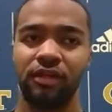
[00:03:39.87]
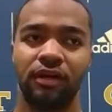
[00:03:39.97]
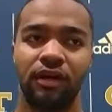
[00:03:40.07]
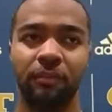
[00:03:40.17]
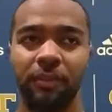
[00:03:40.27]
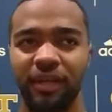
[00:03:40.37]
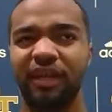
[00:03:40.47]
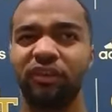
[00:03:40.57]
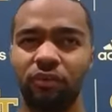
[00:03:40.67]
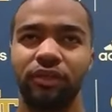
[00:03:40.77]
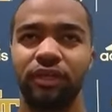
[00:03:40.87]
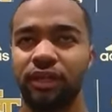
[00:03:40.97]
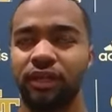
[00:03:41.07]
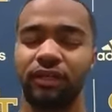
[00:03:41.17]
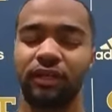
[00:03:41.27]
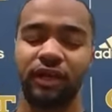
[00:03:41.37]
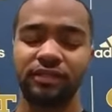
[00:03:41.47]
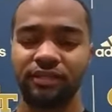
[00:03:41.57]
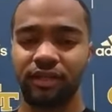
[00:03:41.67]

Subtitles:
And at North Carolina, like I said,